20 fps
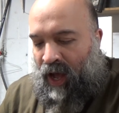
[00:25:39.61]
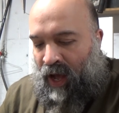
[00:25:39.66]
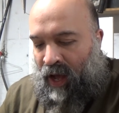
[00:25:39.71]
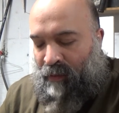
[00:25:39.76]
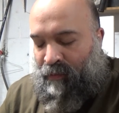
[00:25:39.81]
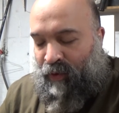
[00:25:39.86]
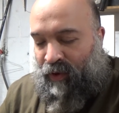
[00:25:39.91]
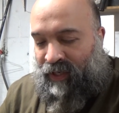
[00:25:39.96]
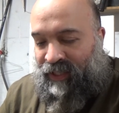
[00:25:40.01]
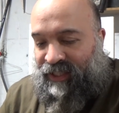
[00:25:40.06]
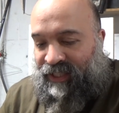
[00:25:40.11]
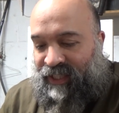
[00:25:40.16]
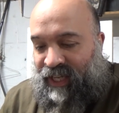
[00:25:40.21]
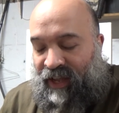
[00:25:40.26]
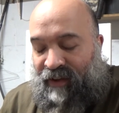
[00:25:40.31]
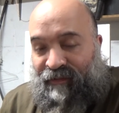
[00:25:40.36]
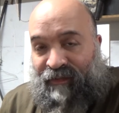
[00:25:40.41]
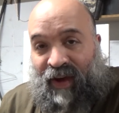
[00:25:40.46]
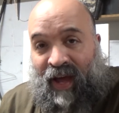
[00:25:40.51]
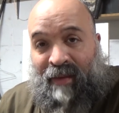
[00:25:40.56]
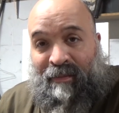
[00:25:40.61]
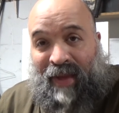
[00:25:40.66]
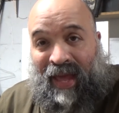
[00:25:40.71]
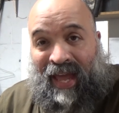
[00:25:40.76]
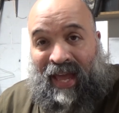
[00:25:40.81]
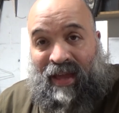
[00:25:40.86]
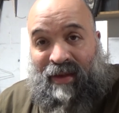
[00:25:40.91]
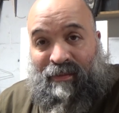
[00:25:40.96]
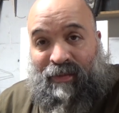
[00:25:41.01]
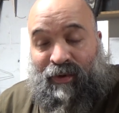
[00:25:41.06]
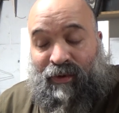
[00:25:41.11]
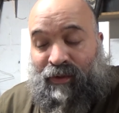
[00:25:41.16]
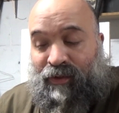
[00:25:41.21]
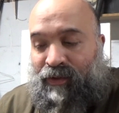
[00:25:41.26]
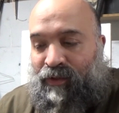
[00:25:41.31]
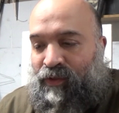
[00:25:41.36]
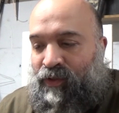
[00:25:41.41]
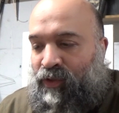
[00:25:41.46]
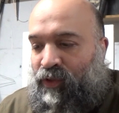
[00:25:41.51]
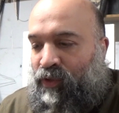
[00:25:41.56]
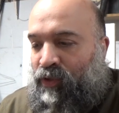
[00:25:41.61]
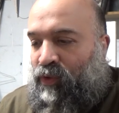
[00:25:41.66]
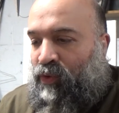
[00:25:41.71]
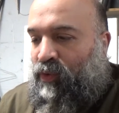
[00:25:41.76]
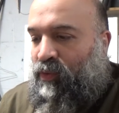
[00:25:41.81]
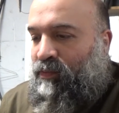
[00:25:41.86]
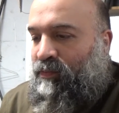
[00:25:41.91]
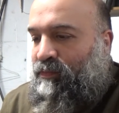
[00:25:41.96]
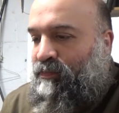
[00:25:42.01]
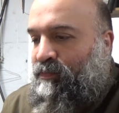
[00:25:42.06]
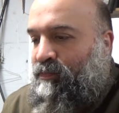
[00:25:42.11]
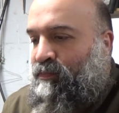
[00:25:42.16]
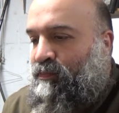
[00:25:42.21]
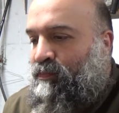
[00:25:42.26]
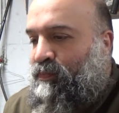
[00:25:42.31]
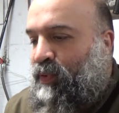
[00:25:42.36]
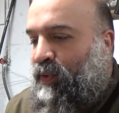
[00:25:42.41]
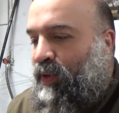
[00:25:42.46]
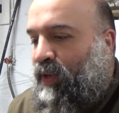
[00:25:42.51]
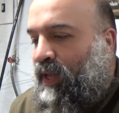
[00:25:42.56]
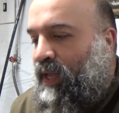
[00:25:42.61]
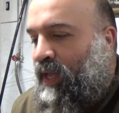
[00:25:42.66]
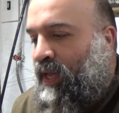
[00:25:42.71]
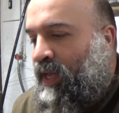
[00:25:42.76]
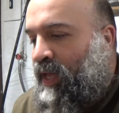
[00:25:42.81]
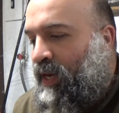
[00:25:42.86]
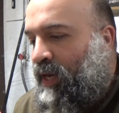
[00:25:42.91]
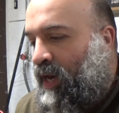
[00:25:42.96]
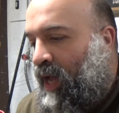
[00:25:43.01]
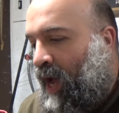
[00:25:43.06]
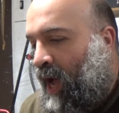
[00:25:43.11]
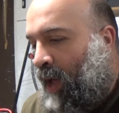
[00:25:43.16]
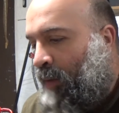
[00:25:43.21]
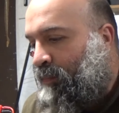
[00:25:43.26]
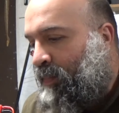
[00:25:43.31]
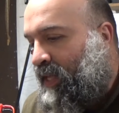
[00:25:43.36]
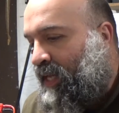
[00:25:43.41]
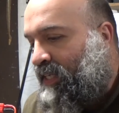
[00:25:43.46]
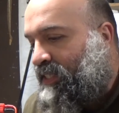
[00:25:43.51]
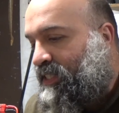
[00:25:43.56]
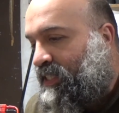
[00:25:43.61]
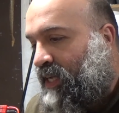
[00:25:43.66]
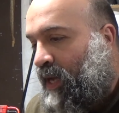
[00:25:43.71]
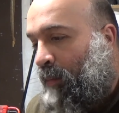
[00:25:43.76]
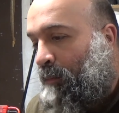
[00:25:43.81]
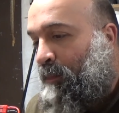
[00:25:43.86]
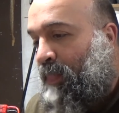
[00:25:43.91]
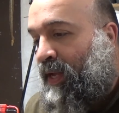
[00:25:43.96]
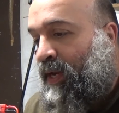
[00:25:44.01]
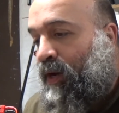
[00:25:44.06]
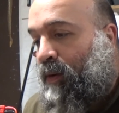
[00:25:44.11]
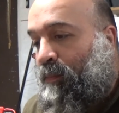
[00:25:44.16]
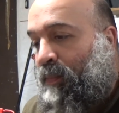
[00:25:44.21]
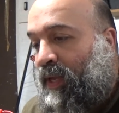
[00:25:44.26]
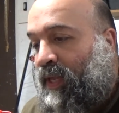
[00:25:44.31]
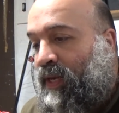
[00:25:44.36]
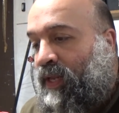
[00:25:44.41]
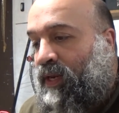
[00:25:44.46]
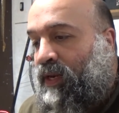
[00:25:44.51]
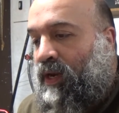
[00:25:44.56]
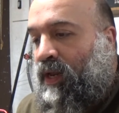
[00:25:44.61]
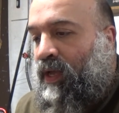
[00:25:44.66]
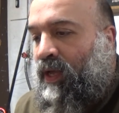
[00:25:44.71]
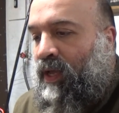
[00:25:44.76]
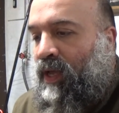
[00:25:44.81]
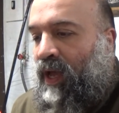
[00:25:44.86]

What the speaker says: I'm going to see if I'm able to put in, I'm guessing, a bigger pinion.